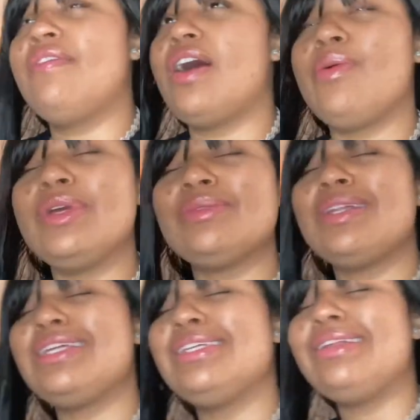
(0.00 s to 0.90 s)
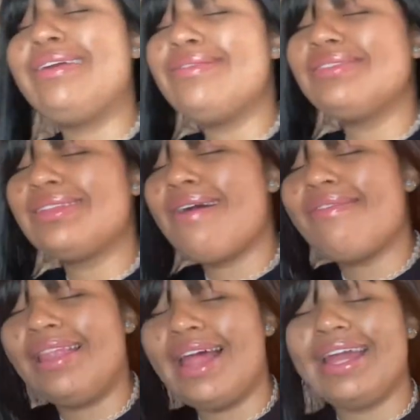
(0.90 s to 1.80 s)
I always wanted to do, stuff
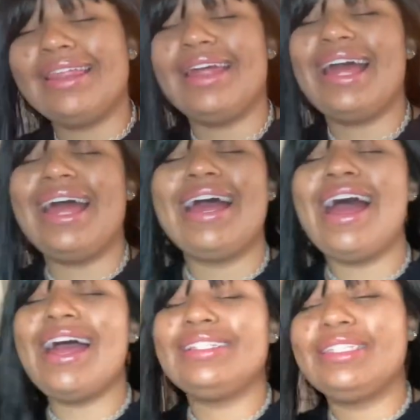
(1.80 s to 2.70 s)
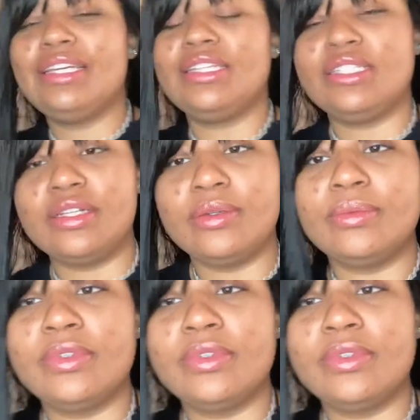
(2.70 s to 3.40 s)
like that. So